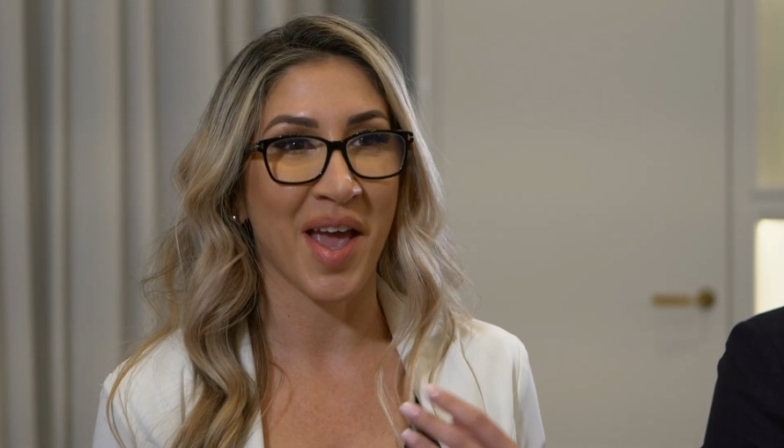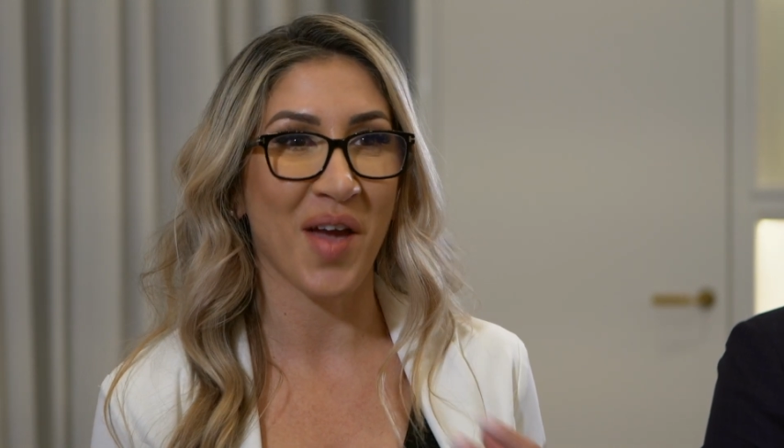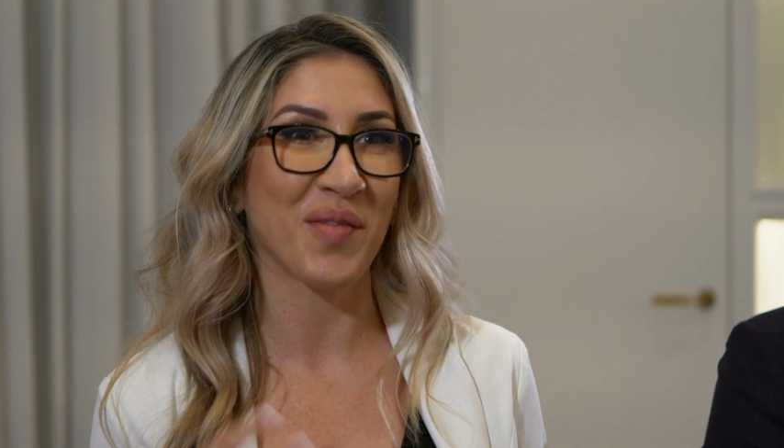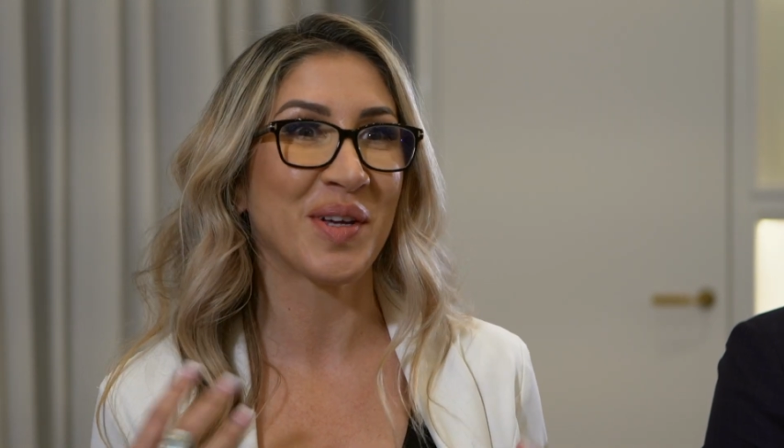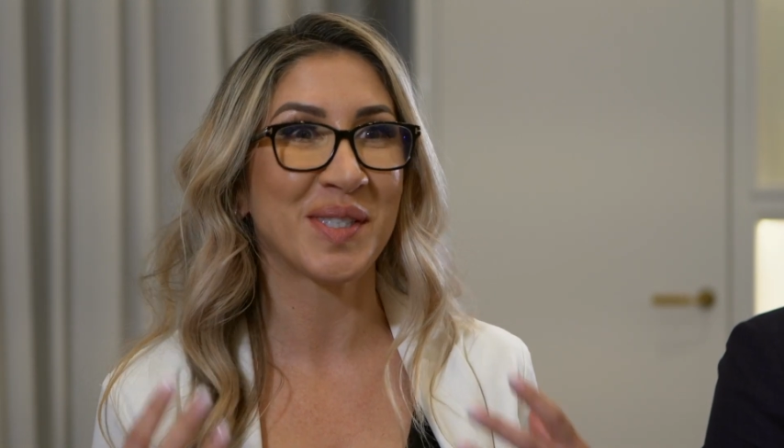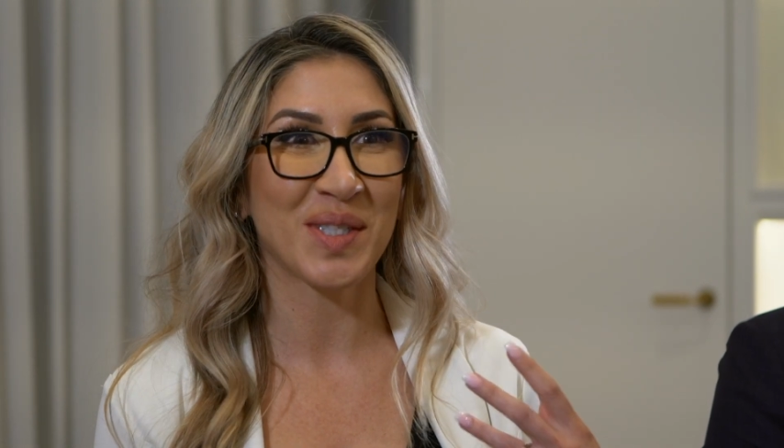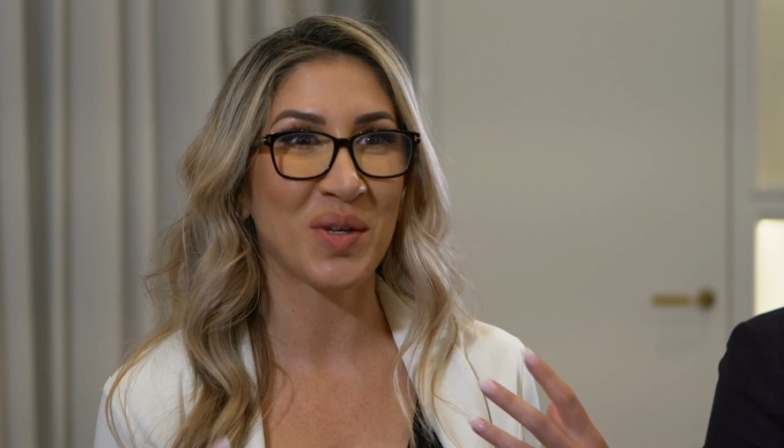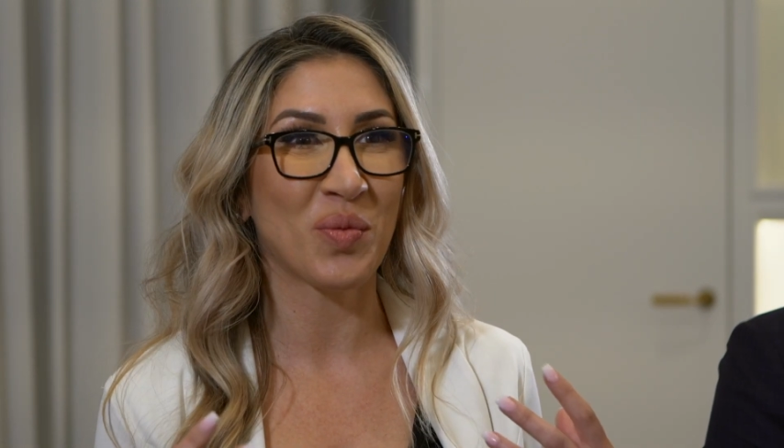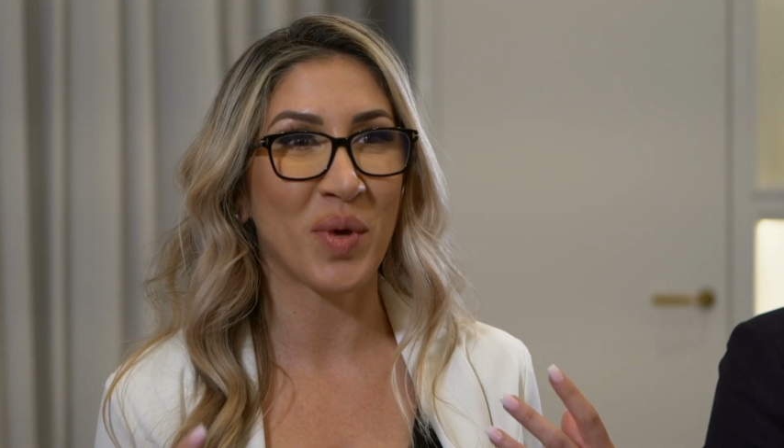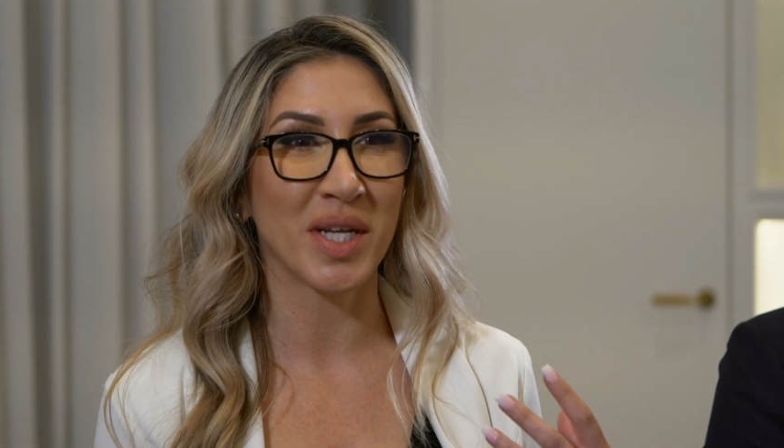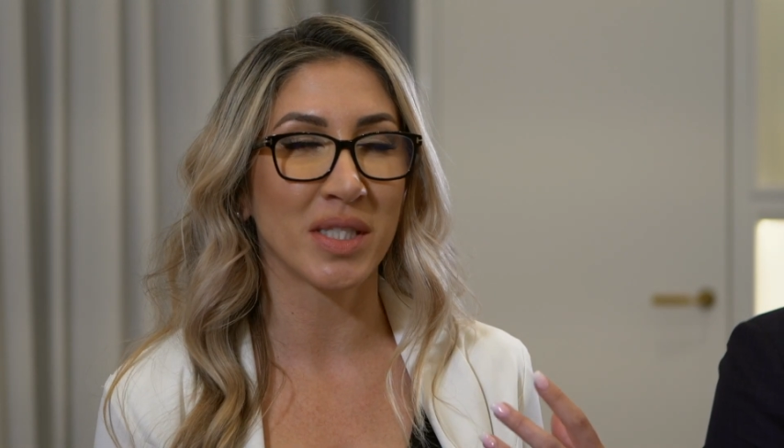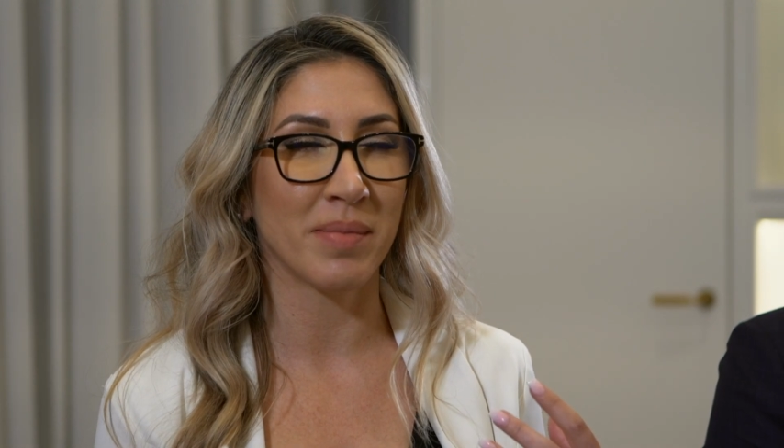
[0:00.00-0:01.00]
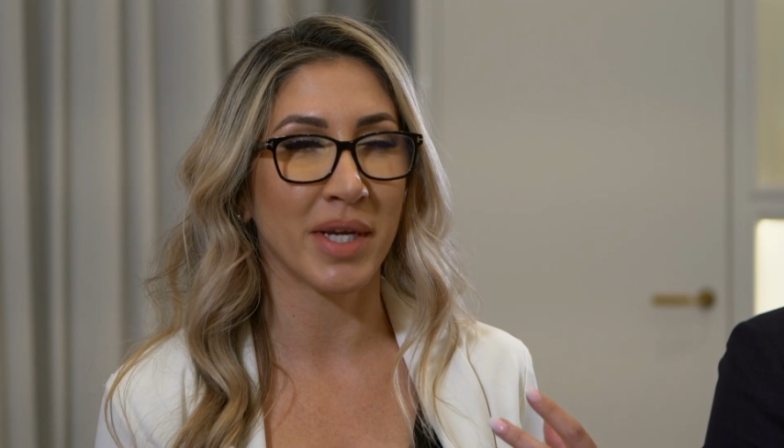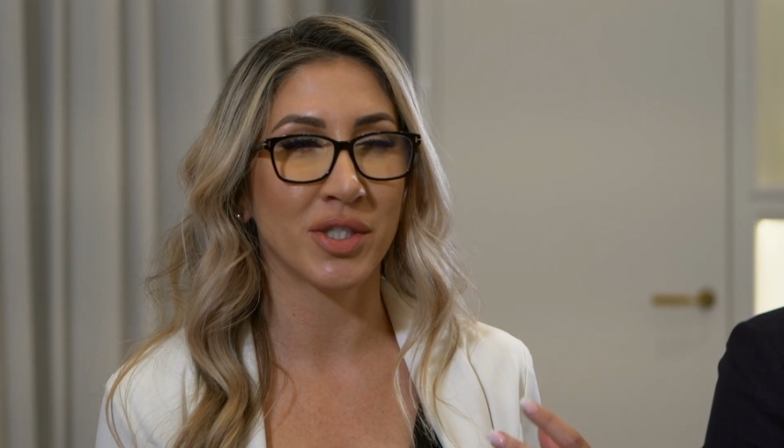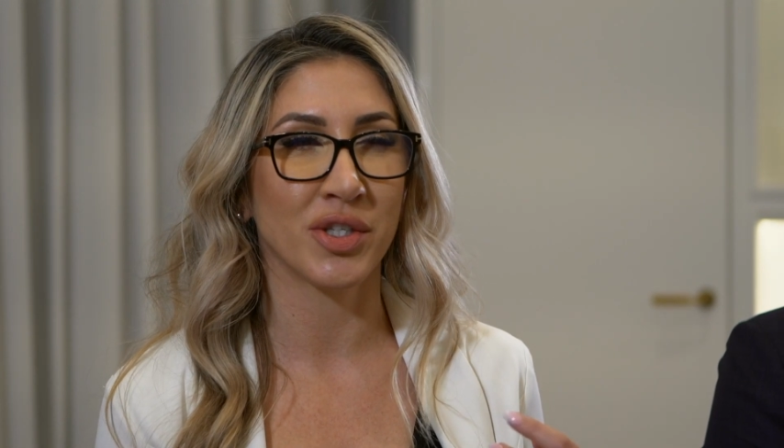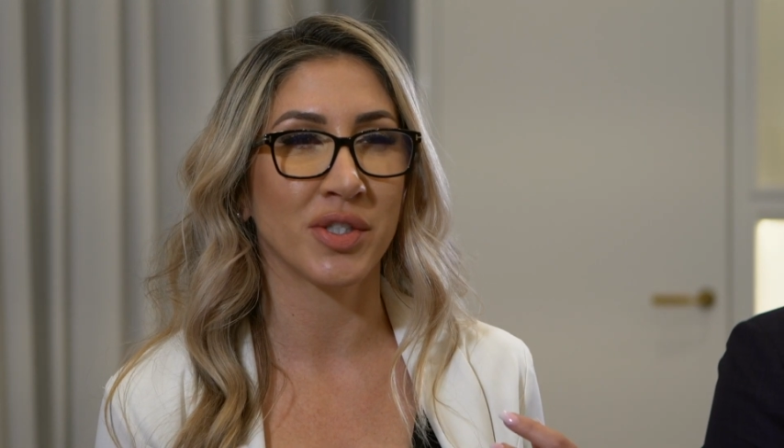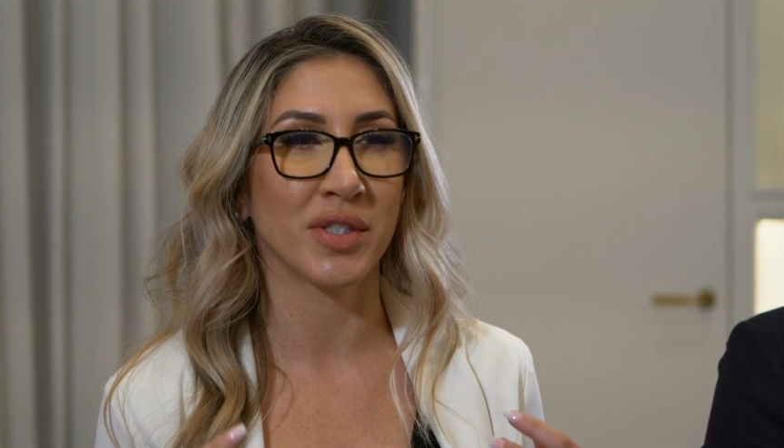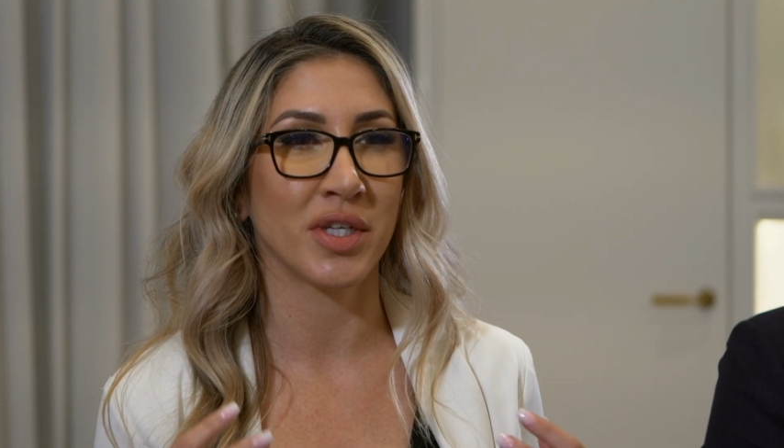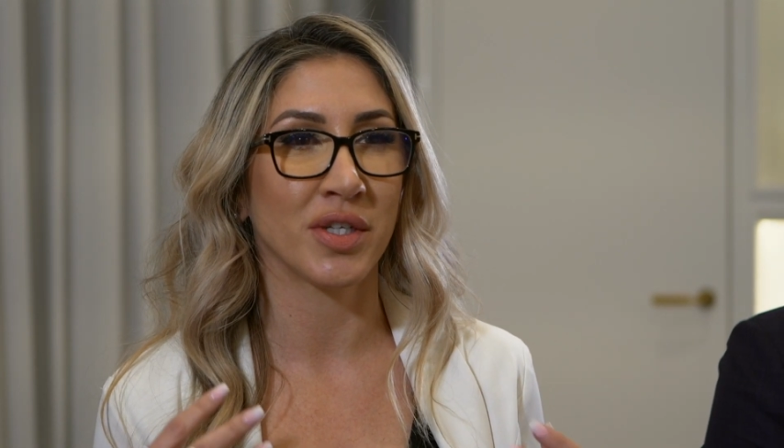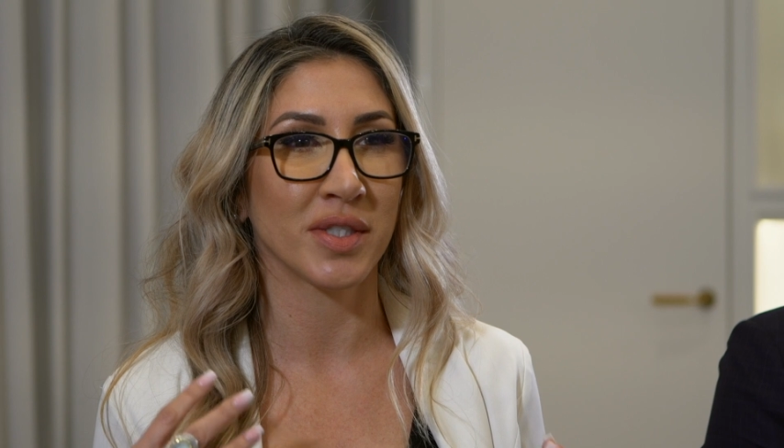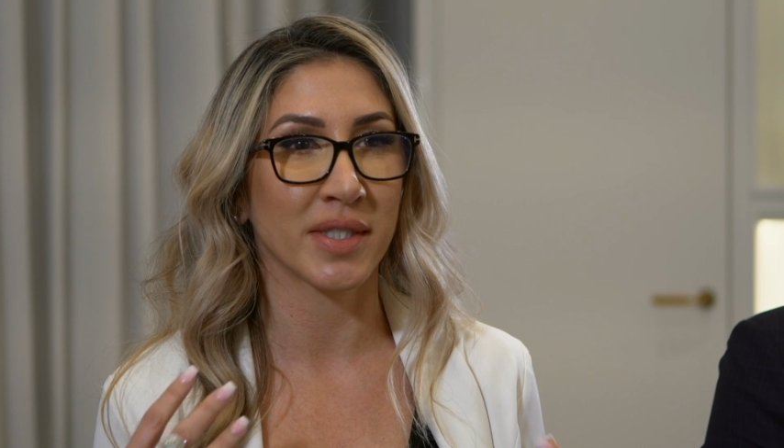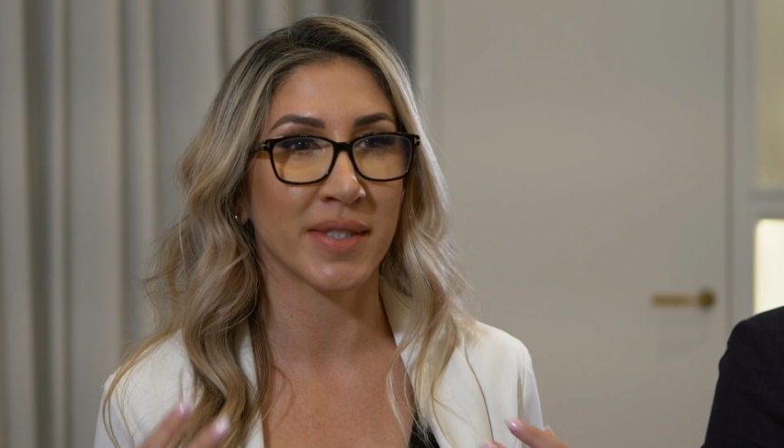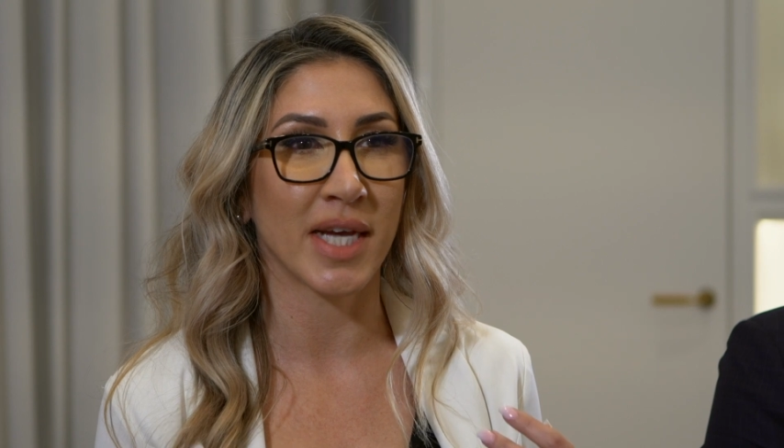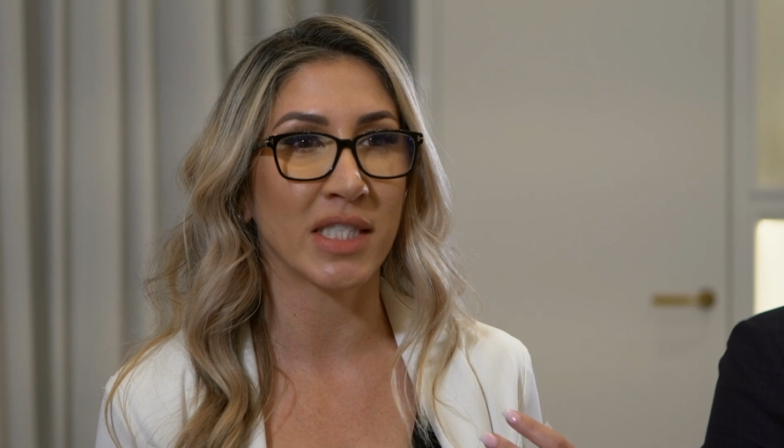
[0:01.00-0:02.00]
every single week to make sure you're
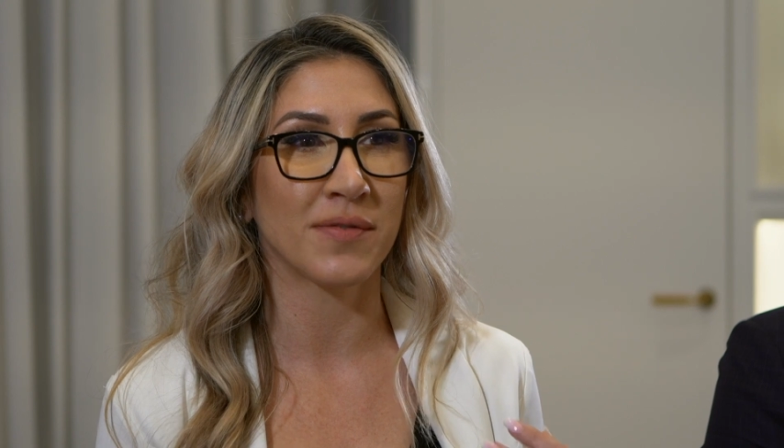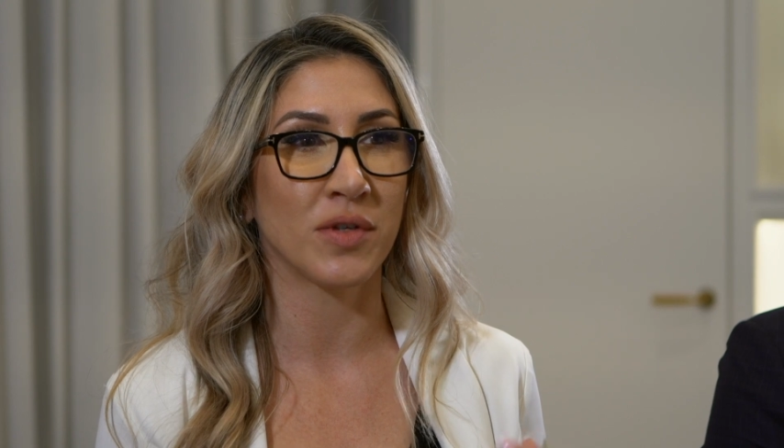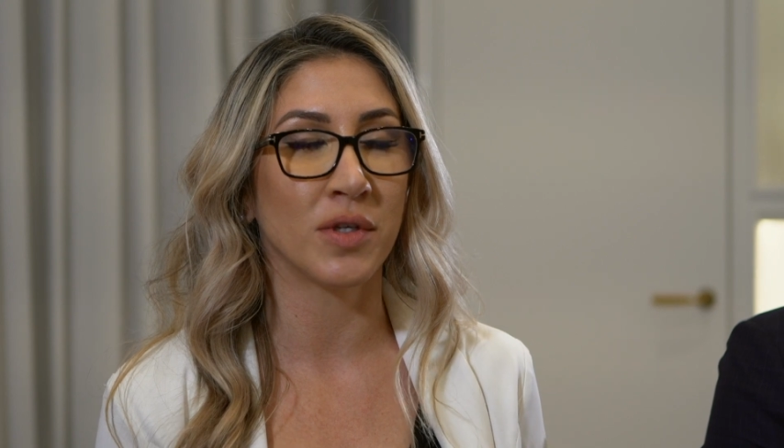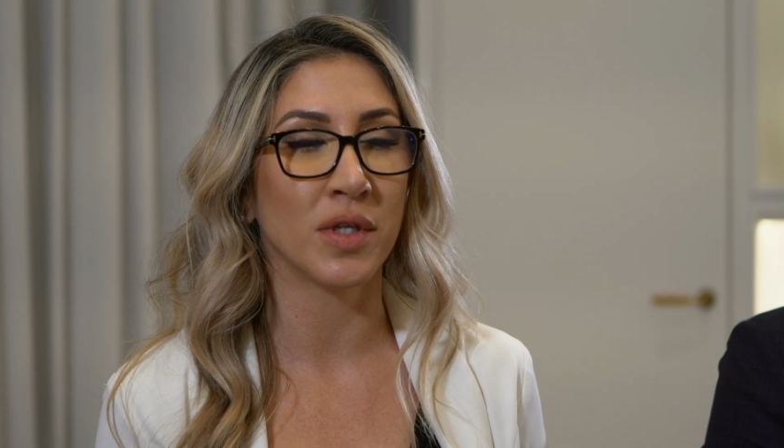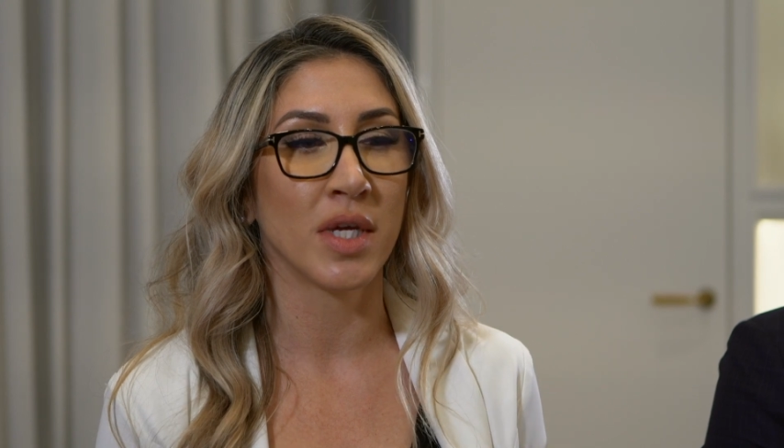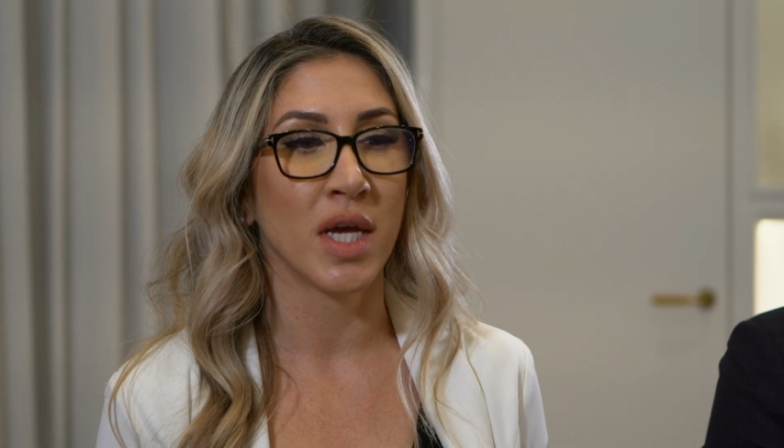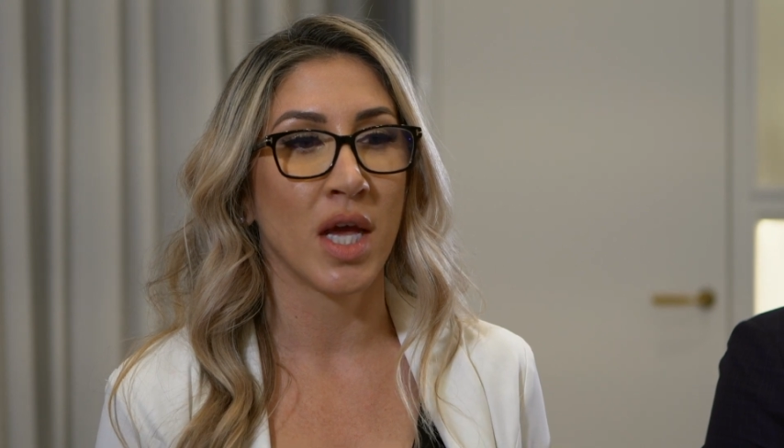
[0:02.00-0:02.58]
successful?